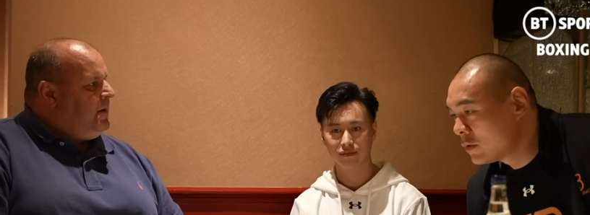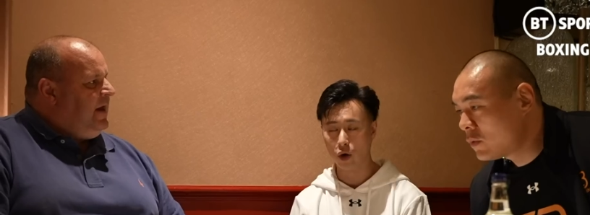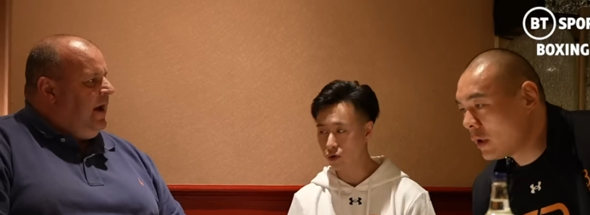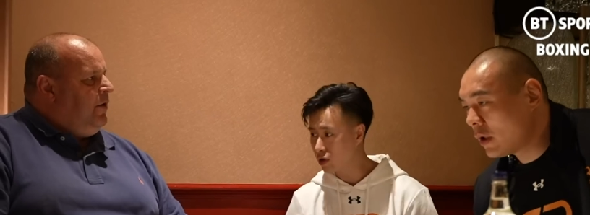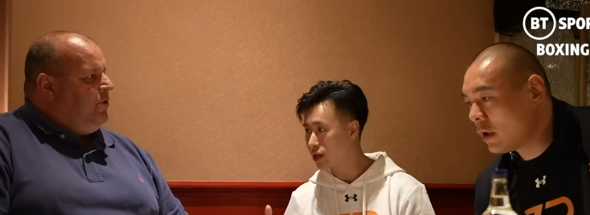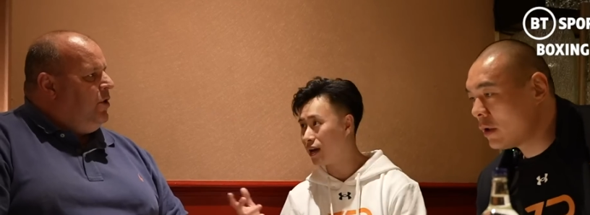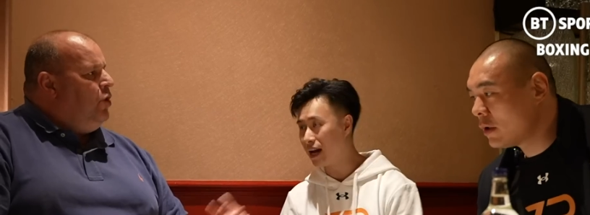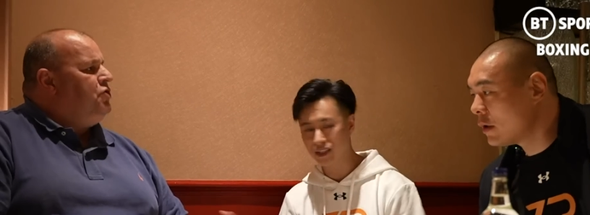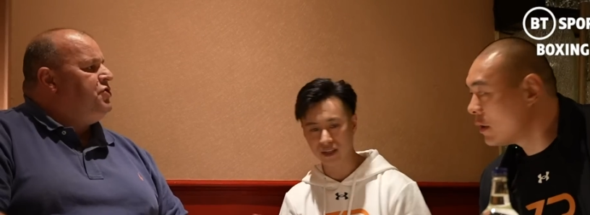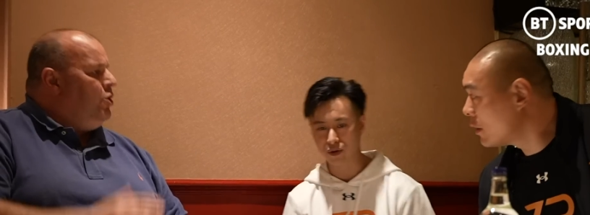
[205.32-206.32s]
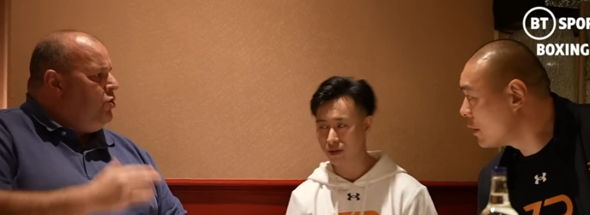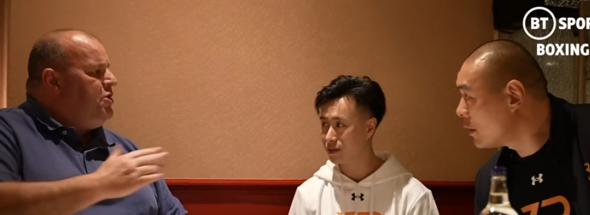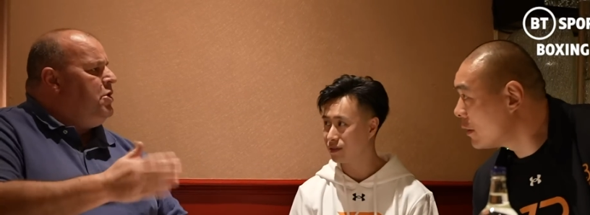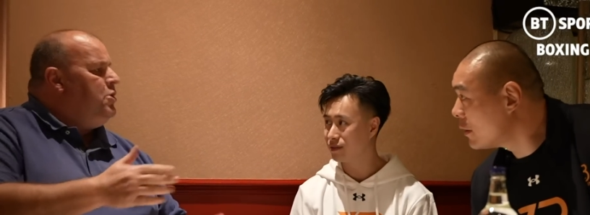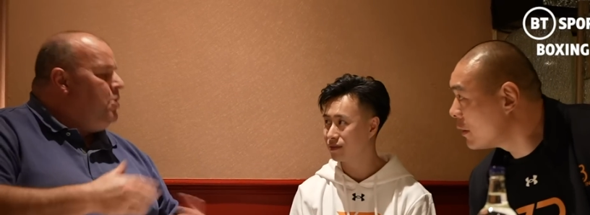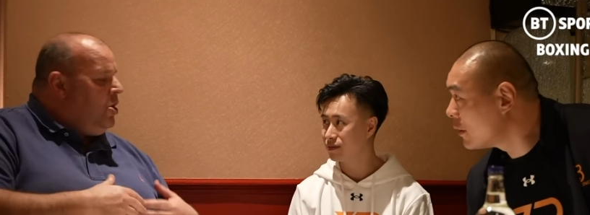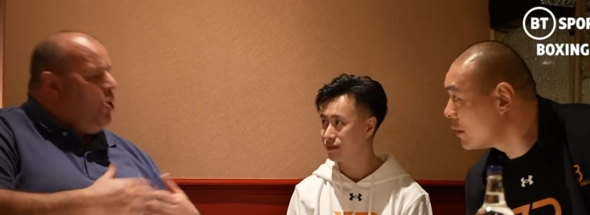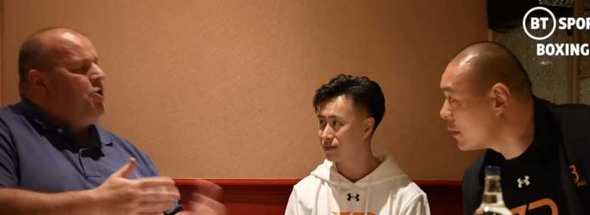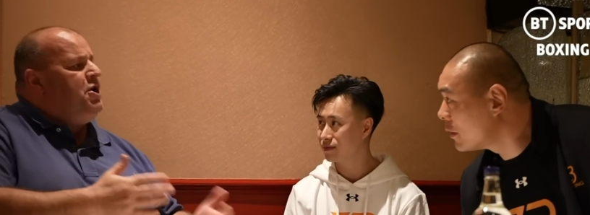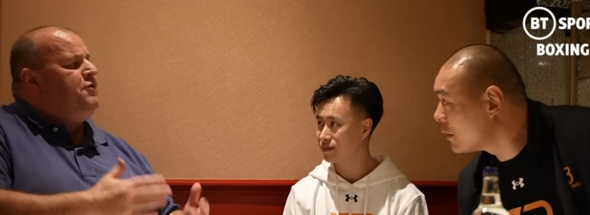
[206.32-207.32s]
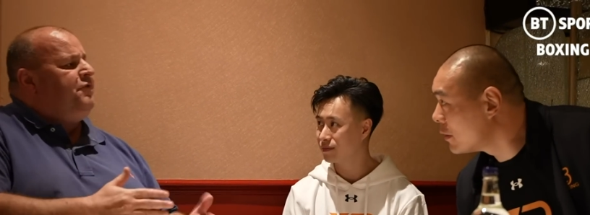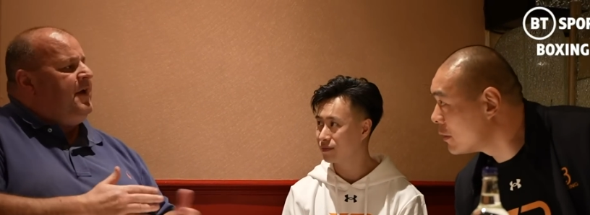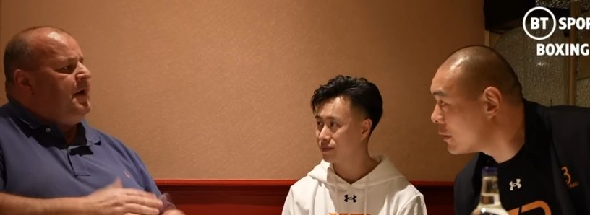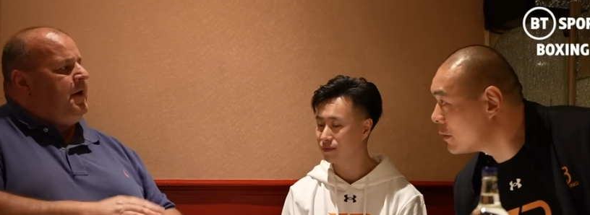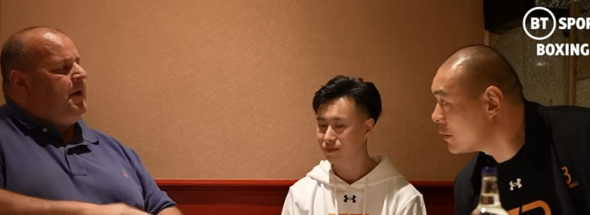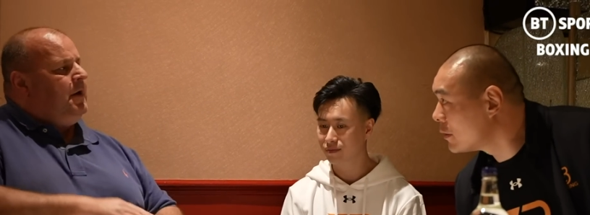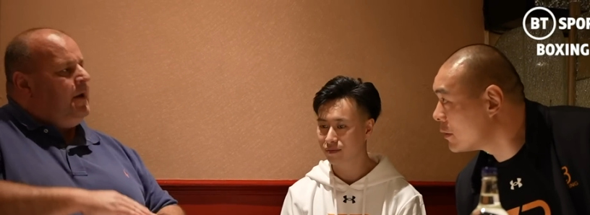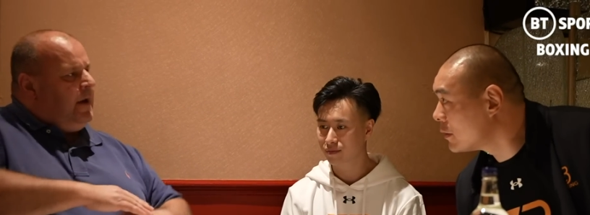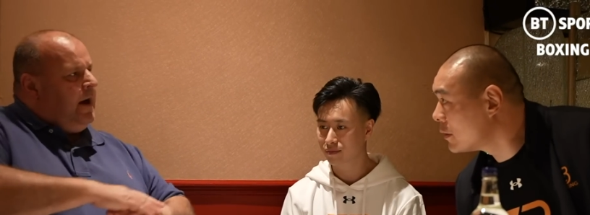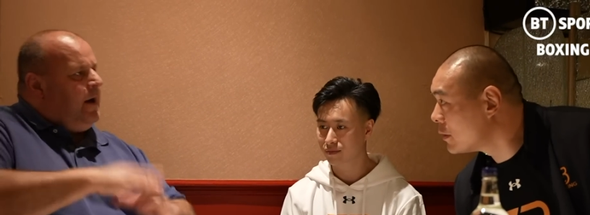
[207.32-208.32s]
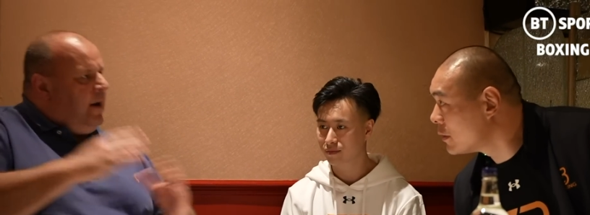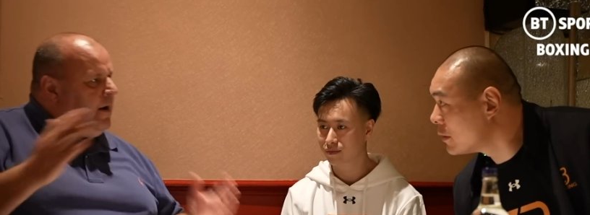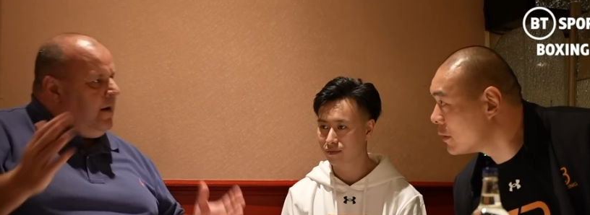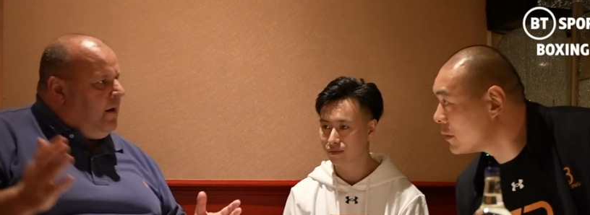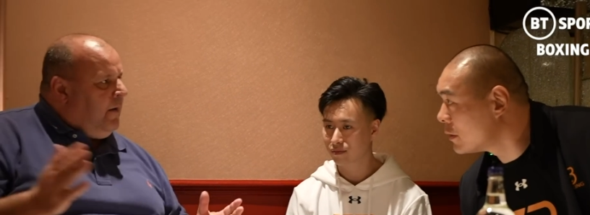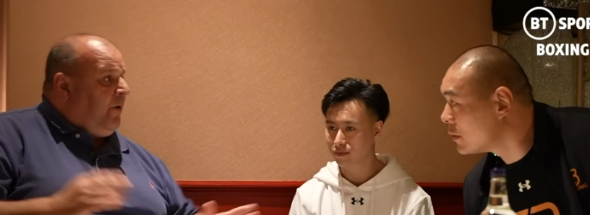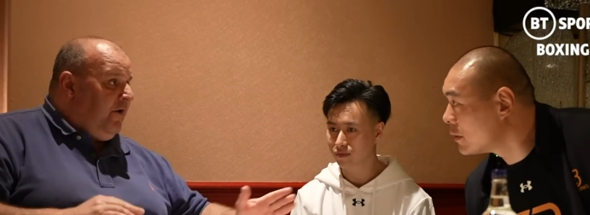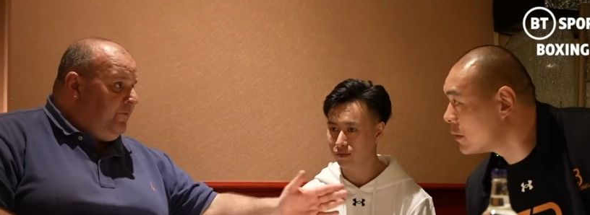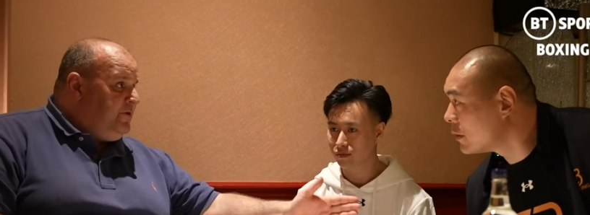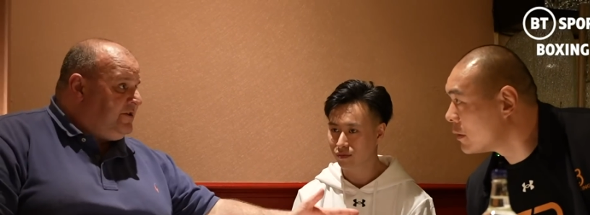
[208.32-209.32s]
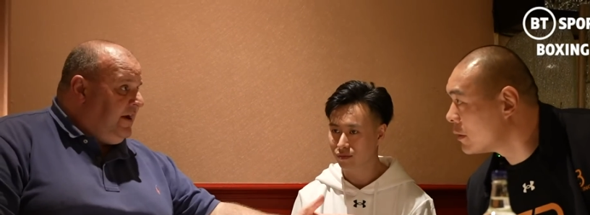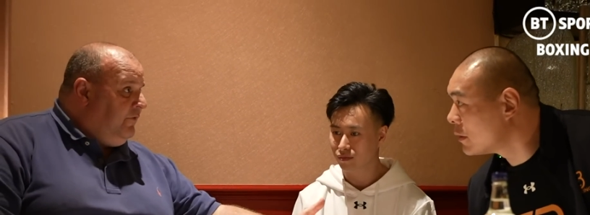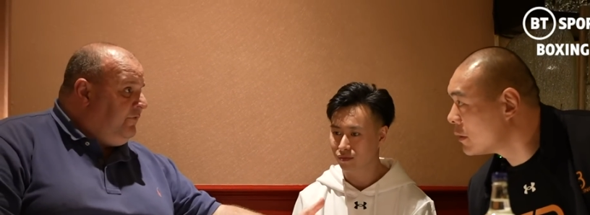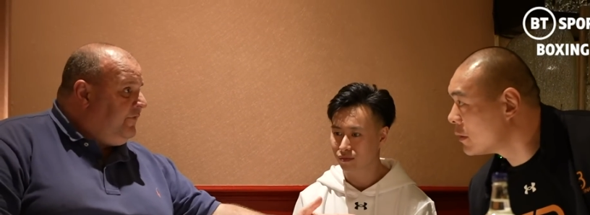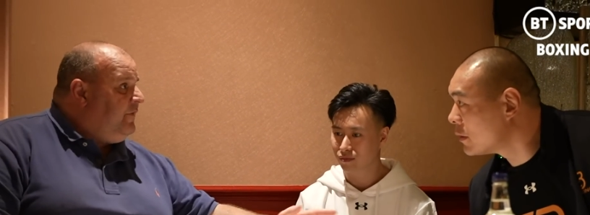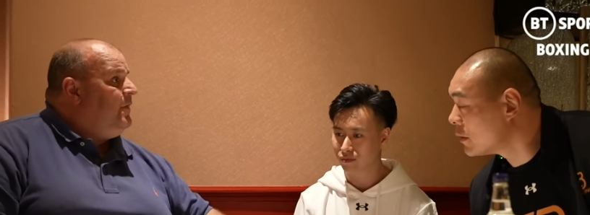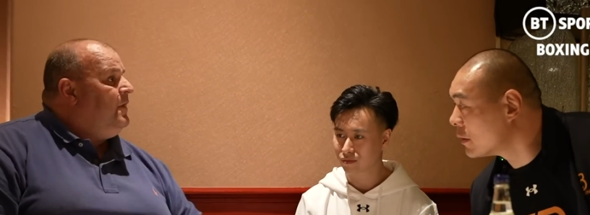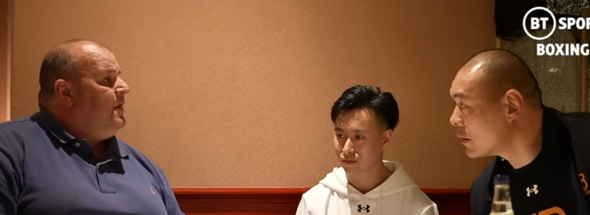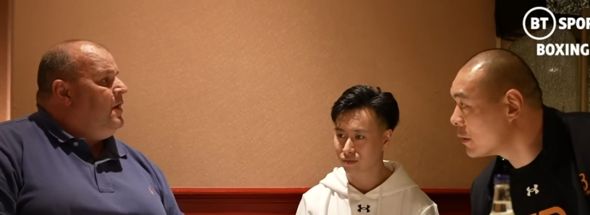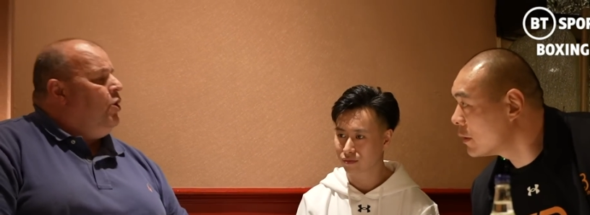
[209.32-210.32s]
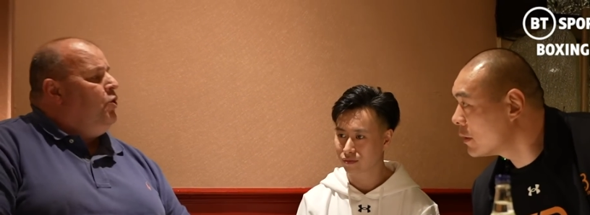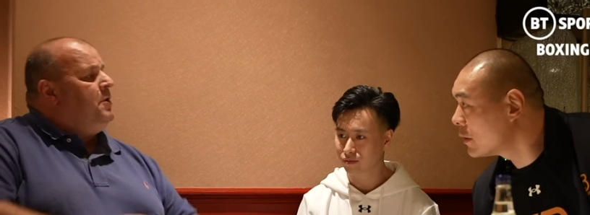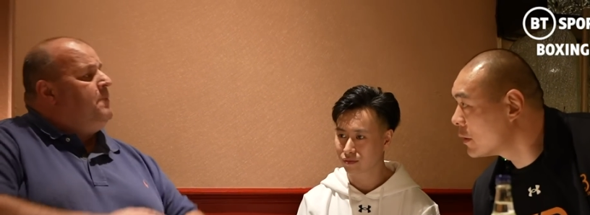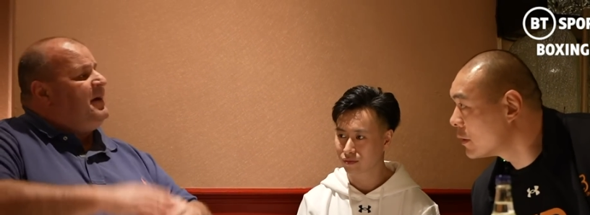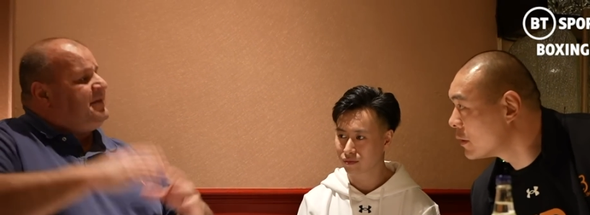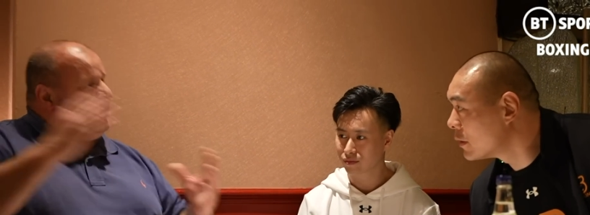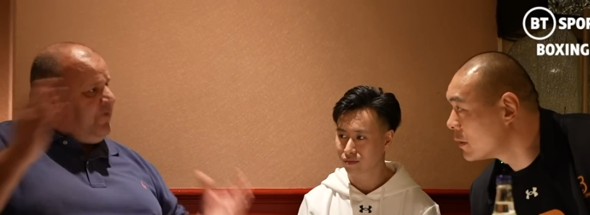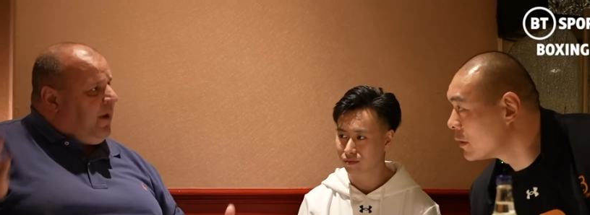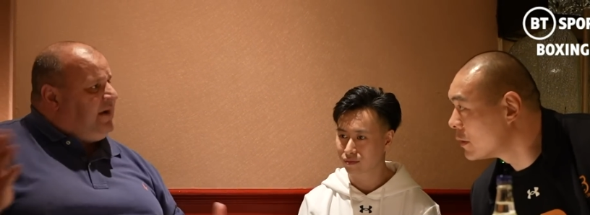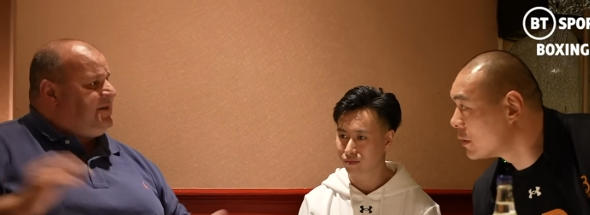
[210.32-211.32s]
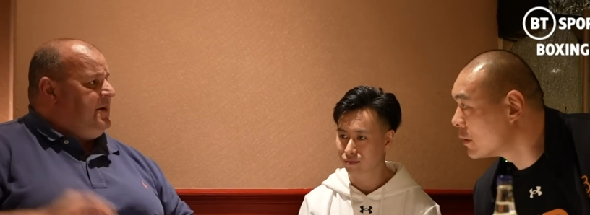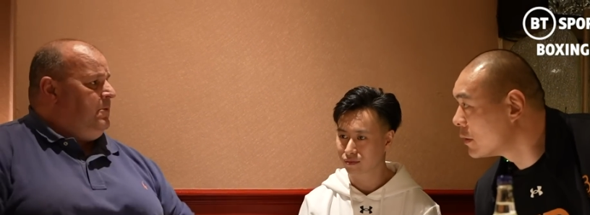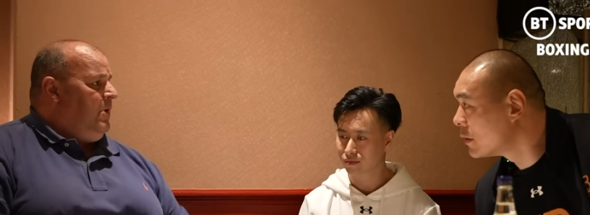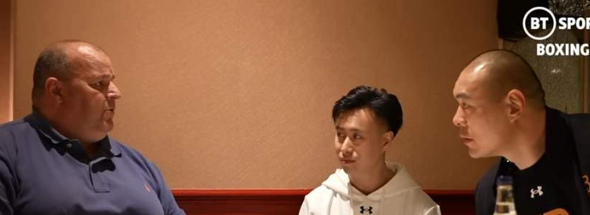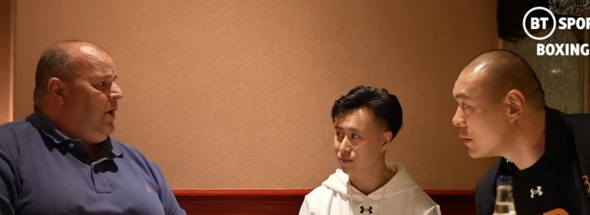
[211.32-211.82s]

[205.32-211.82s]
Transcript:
Speaker 1: Oh, yeah, who, who, do, who, do, you who do you think, apart from yourself, uh-huh. who the best heavyweights in the world